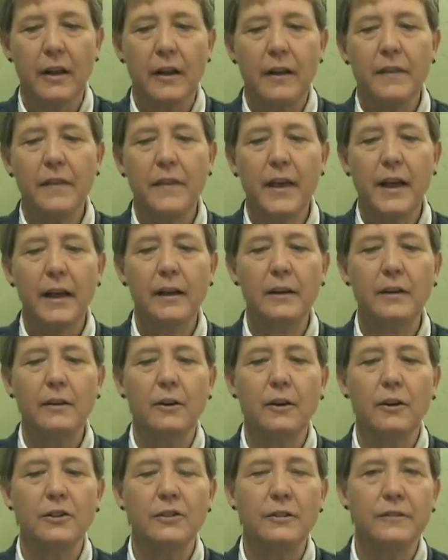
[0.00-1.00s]
that
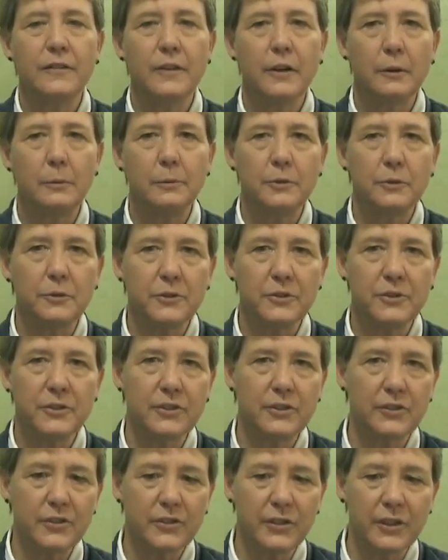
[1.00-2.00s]
are developed to
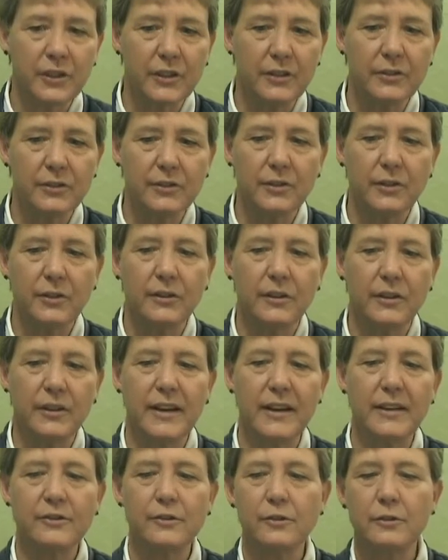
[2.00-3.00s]
assist the
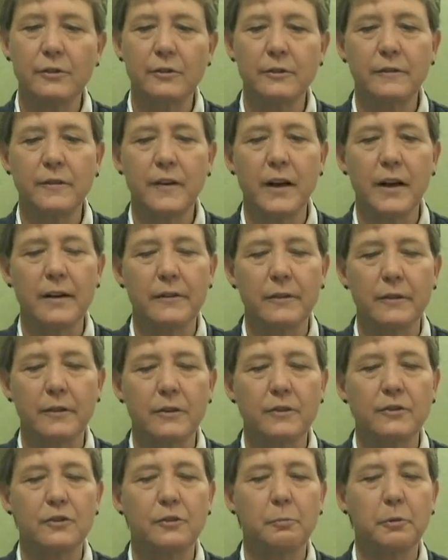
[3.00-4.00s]
cancer
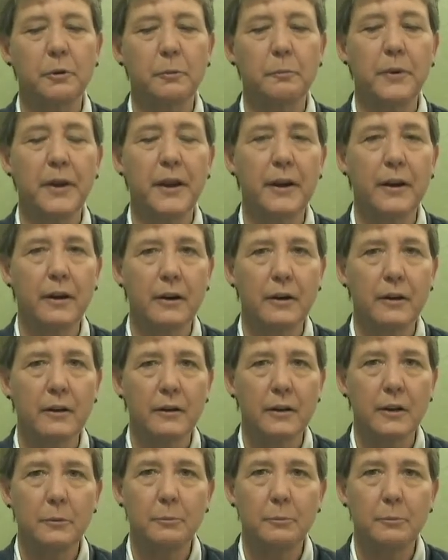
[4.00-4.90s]
survivor to prepare